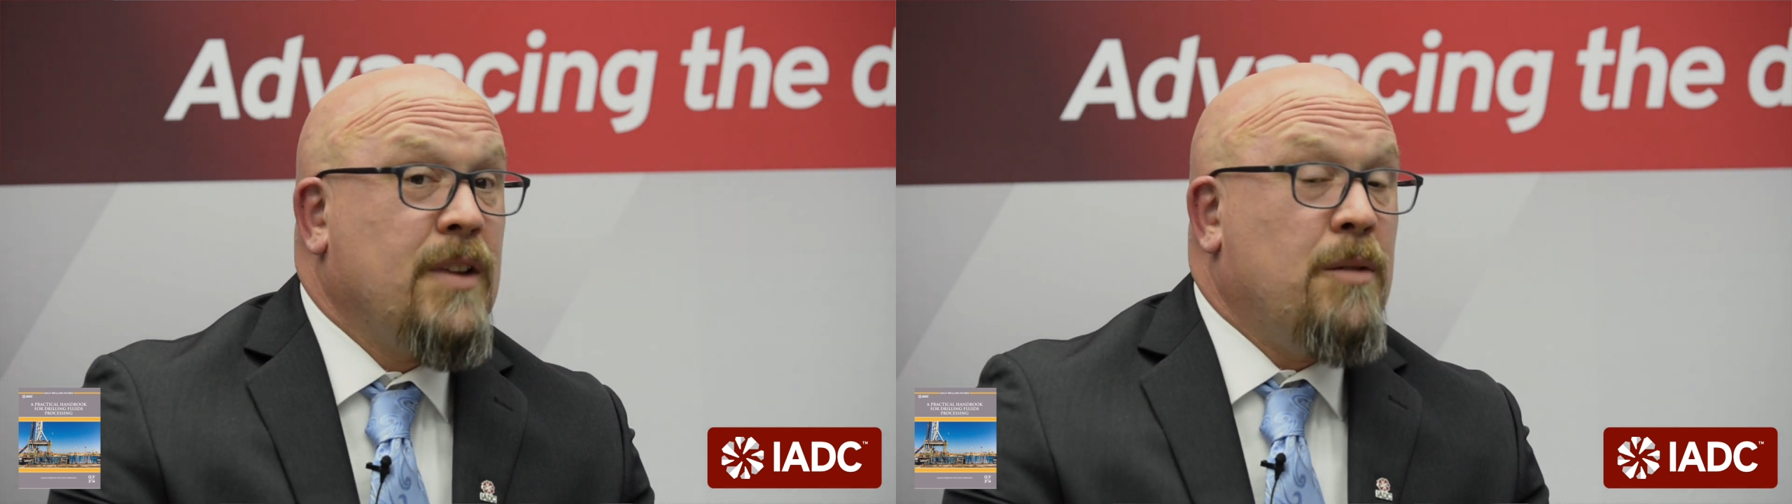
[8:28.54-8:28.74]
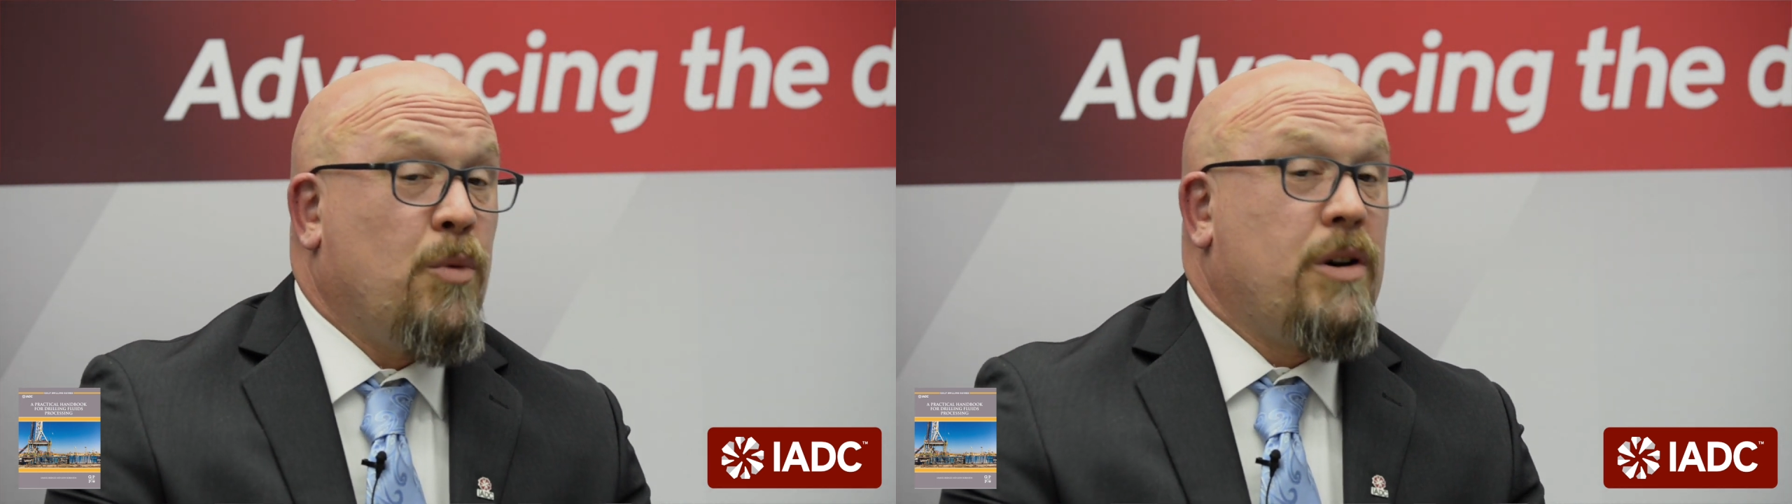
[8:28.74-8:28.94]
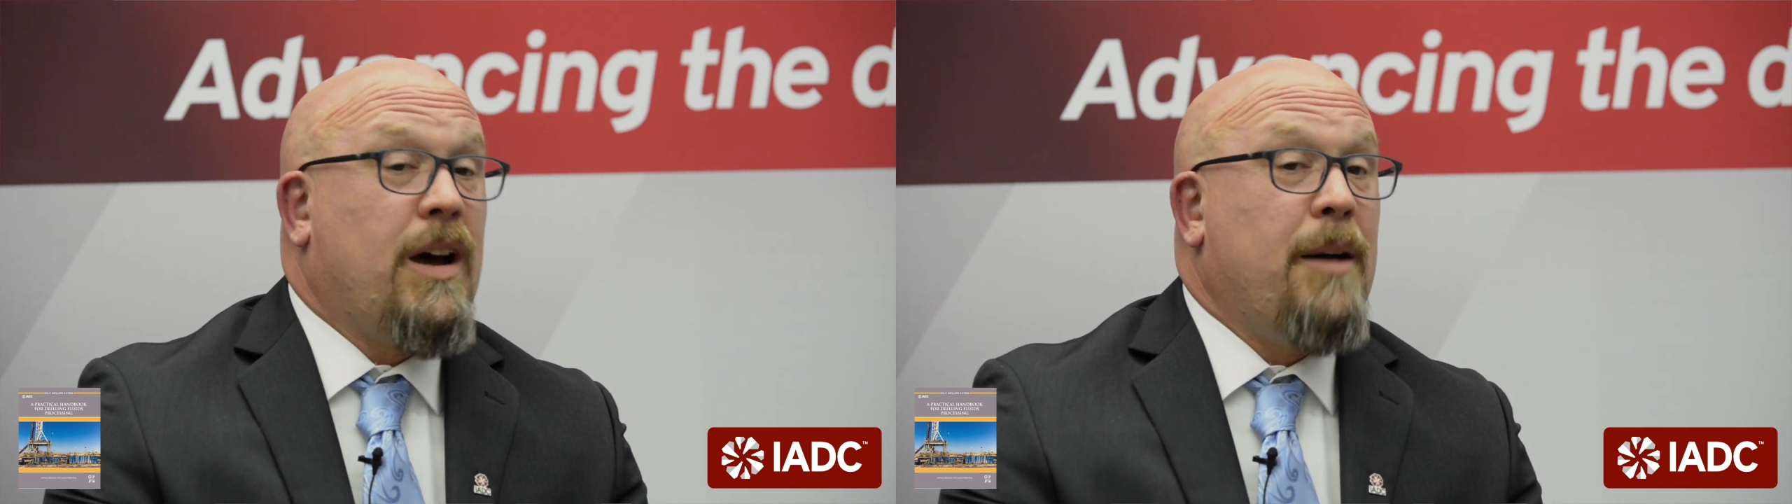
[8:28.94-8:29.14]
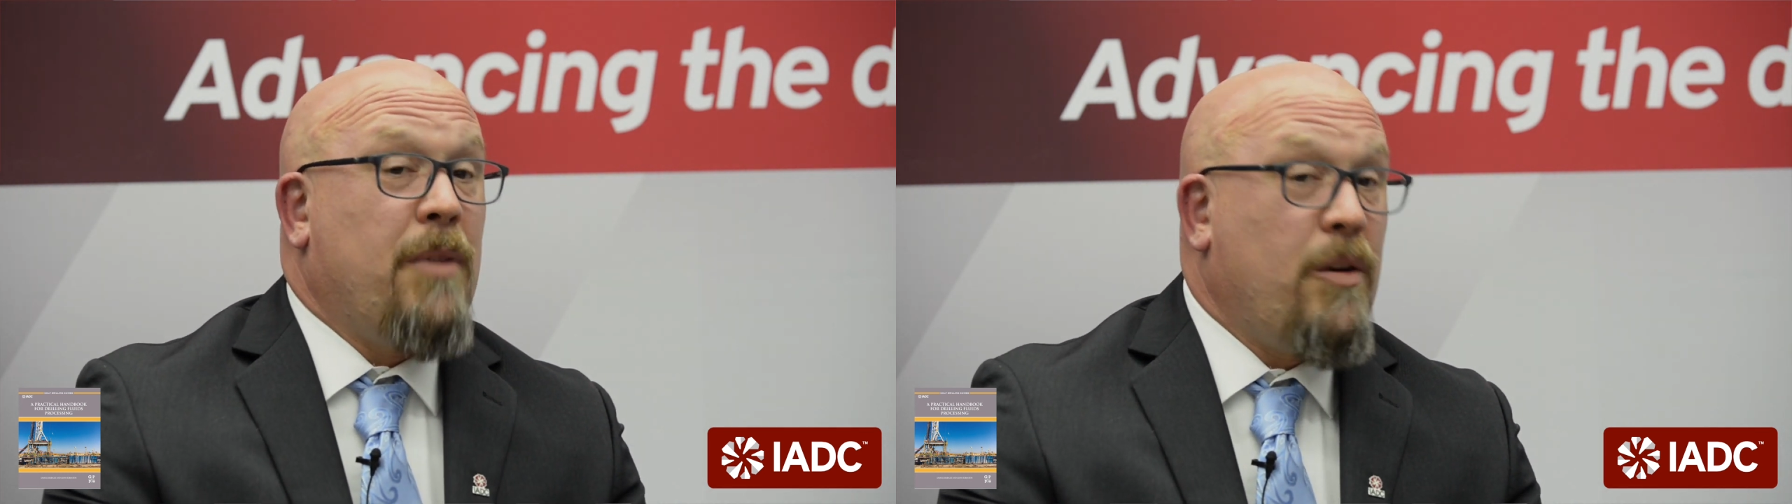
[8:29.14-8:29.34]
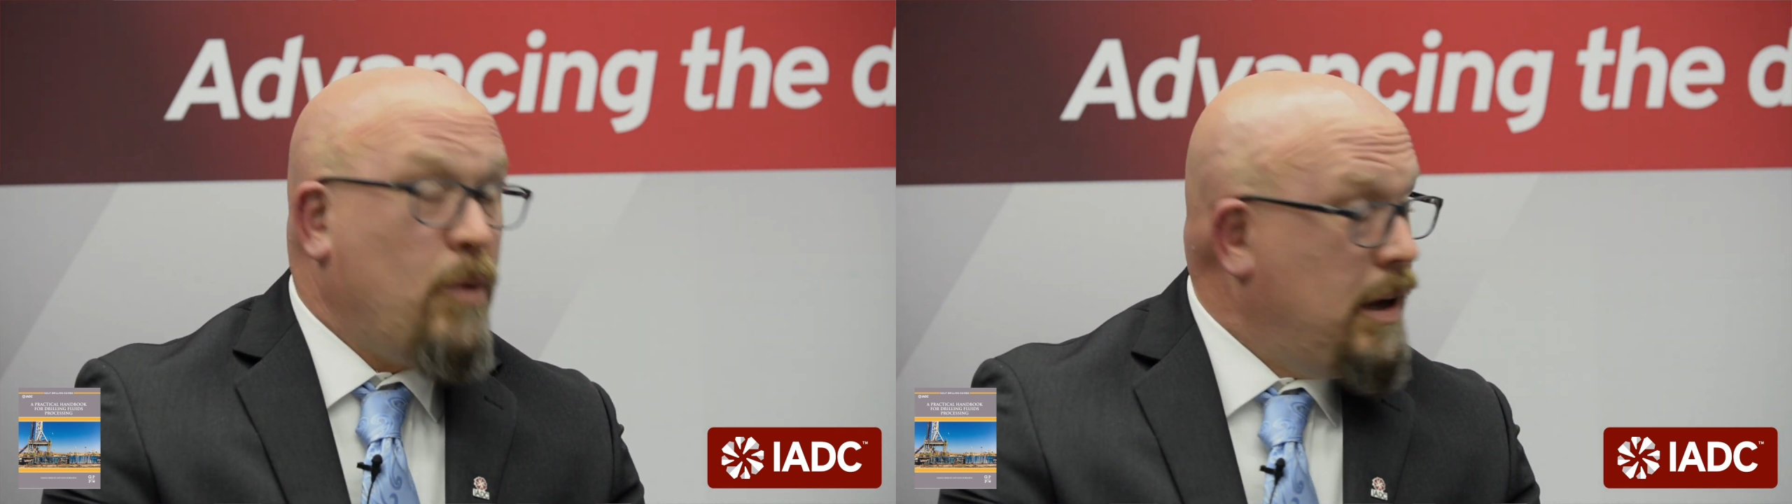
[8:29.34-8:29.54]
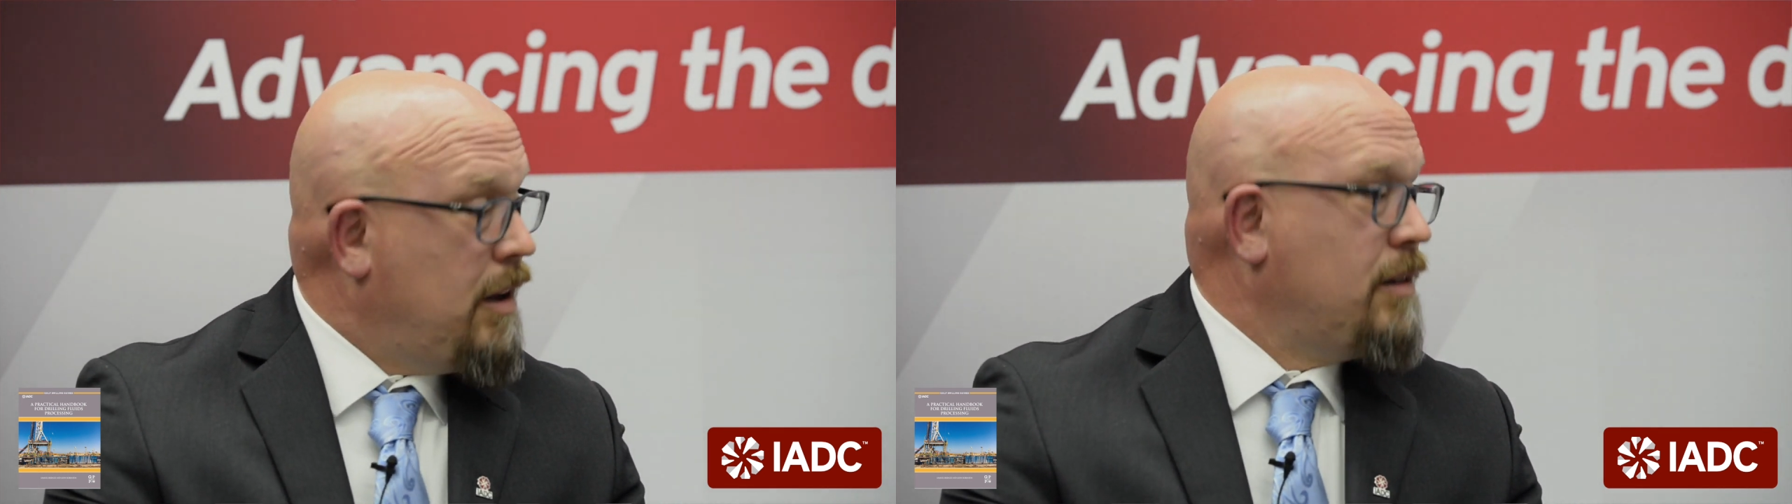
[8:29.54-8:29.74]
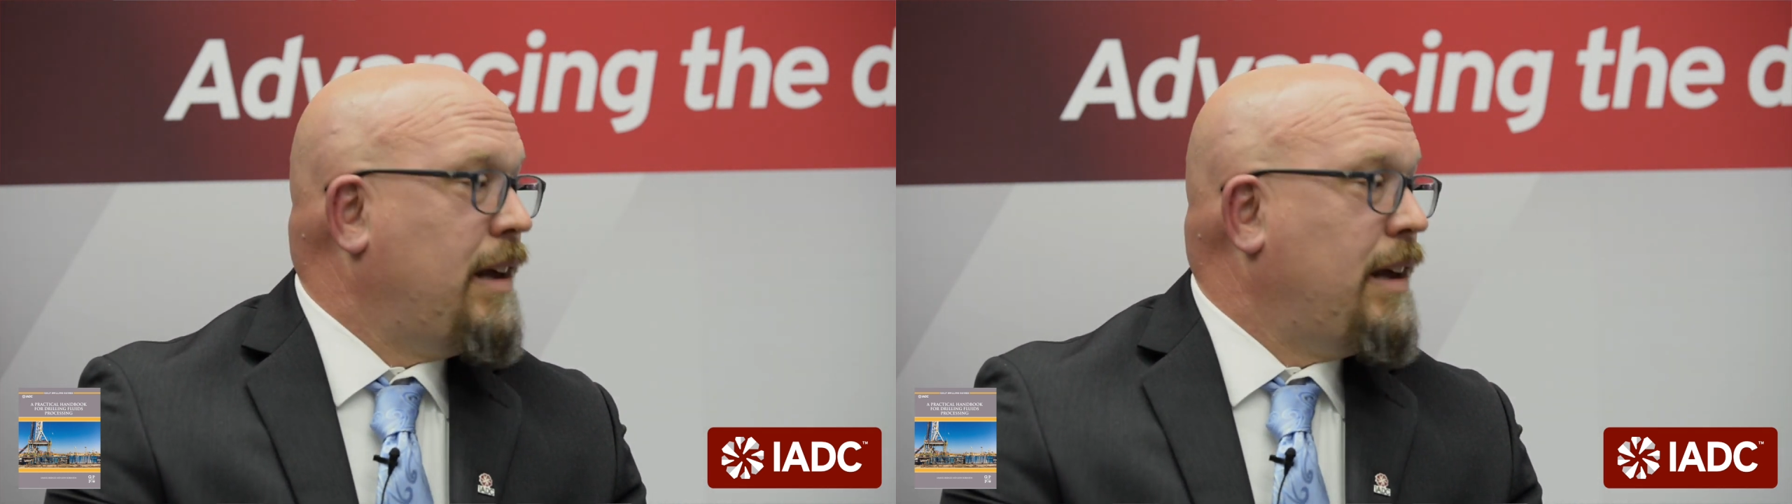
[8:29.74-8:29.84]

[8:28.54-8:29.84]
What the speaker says: more time on well,